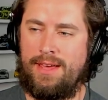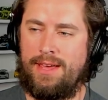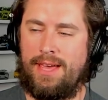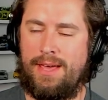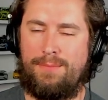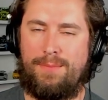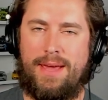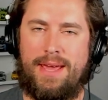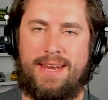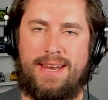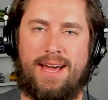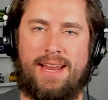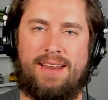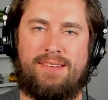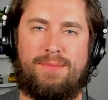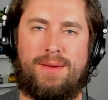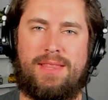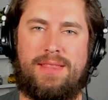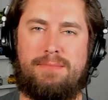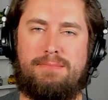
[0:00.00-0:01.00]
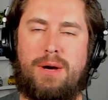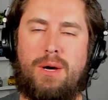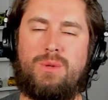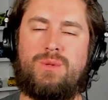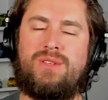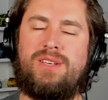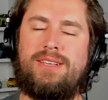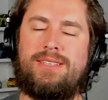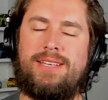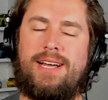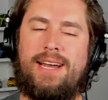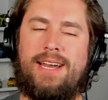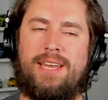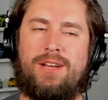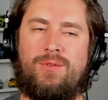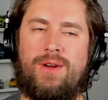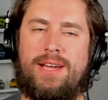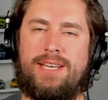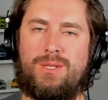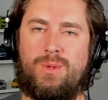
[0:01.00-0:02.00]
It may not have been the most
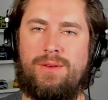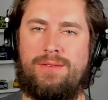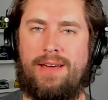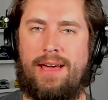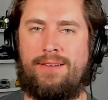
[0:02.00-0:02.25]
exciting race we've